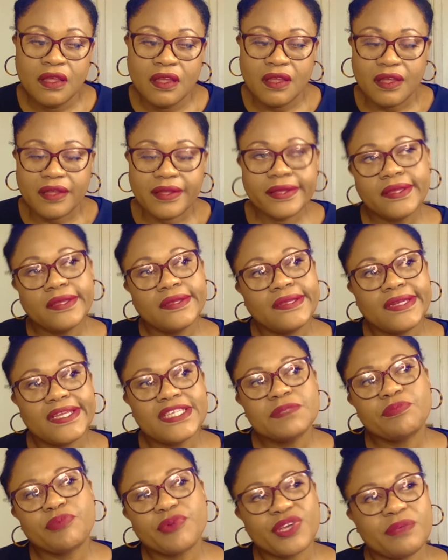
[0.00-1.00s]

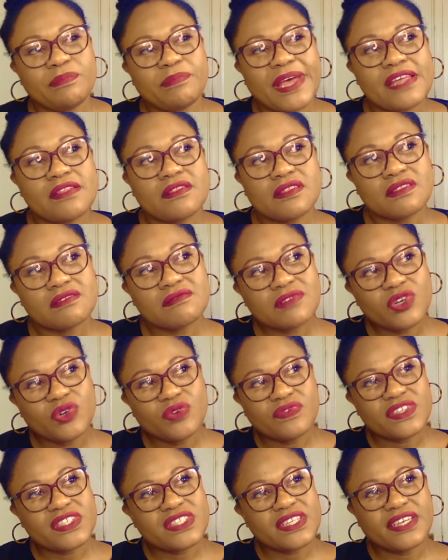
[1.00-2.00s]
Let's bring back
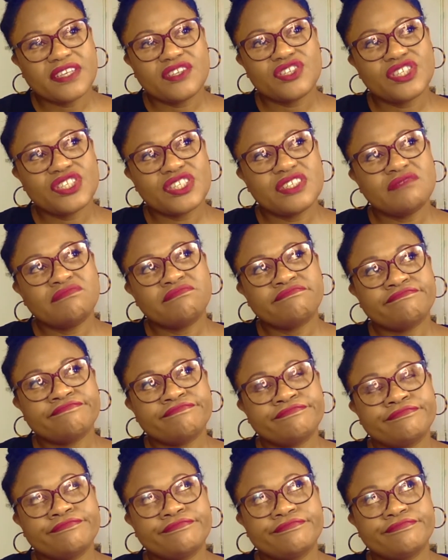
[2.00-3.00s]
conversation.
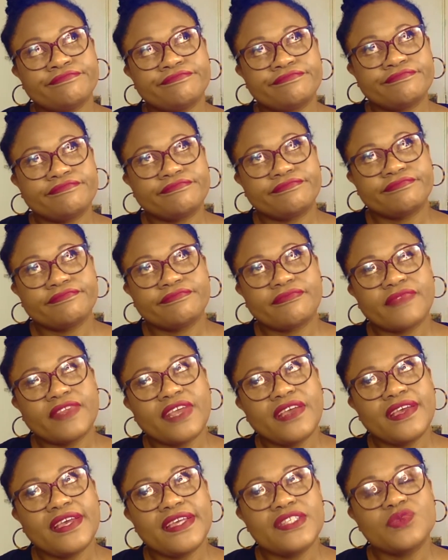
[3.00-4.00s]

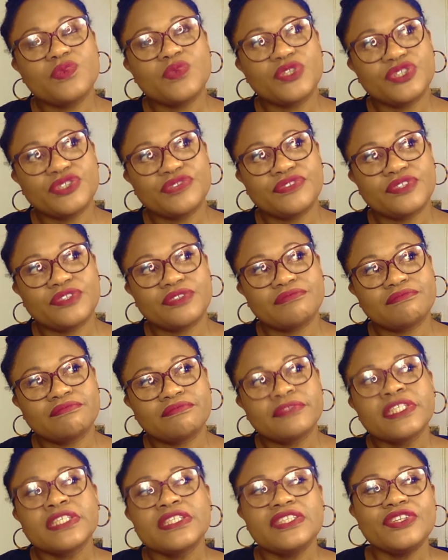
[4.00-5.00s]
It's wonderful.
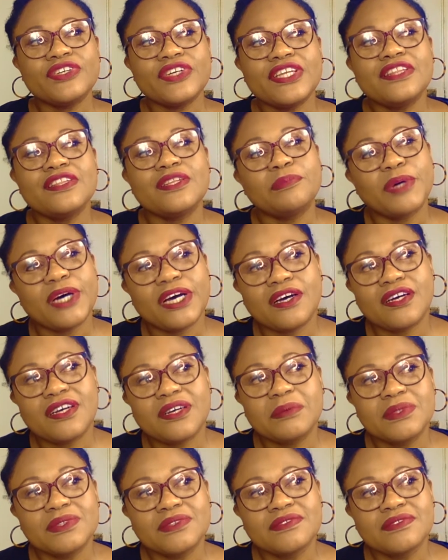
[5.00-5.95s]
You're in the pub,